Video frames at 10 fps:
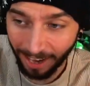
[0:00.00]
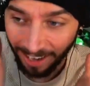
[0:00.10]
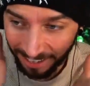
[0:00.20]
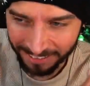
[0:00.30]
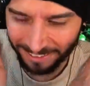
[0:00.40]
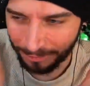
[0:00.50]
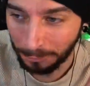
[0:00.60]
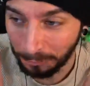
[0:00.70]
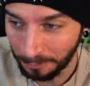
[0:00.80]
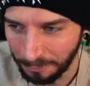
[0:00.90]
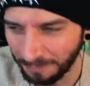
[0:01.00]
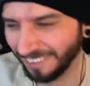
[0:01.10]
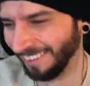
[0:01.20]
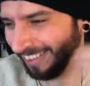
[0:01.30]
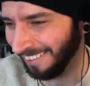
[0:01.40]
Fuck you.
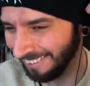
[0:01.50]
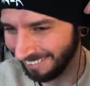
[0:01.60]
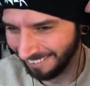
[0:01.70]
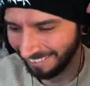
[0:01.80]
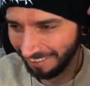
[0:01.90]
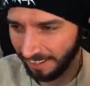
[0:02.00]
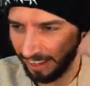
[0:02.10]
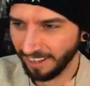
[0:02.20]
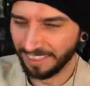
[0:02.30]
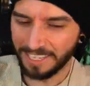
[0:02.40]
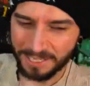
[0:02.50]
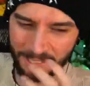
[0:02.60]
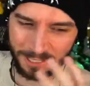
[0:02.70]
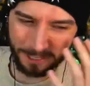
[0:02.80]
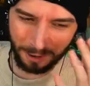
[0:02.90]
This
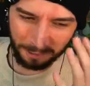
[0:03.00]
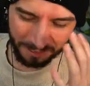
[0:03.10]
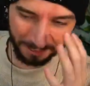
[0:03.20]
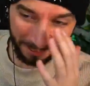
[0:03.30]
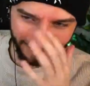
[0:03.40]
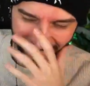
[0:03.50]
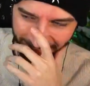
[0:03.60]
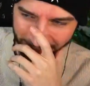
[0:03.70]
is so good.